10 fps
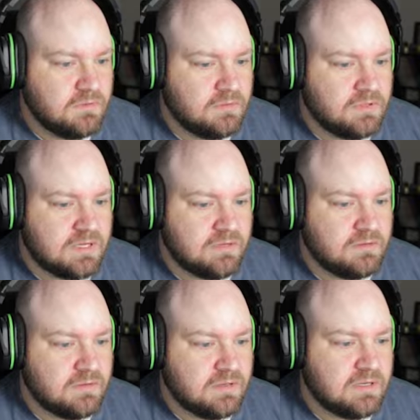Yeah,
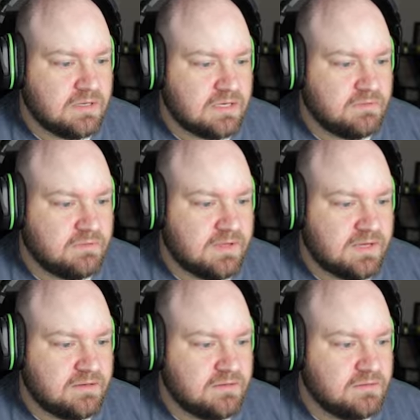uh, I can do
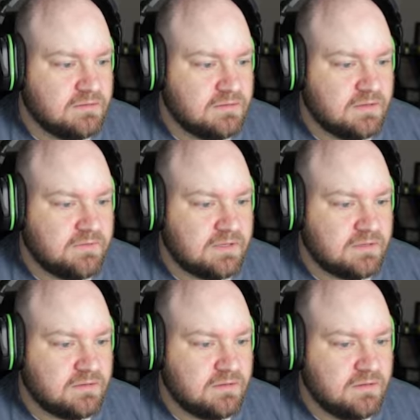that. And
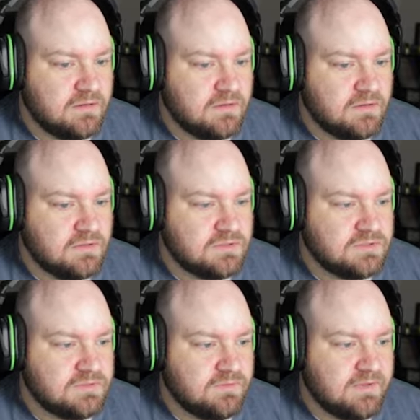then
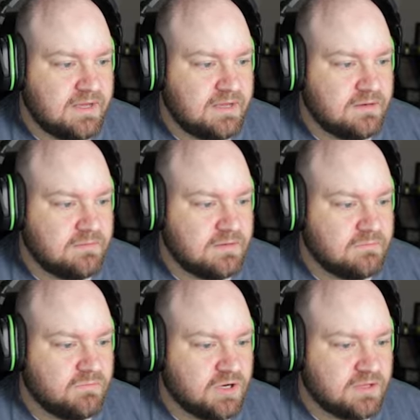do that, and
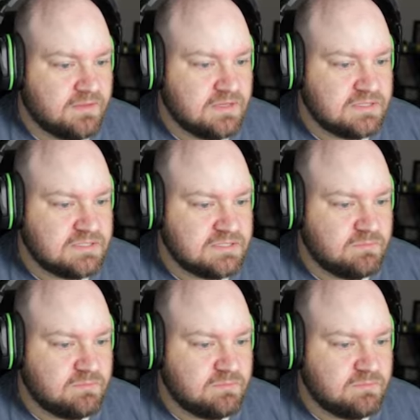then bring this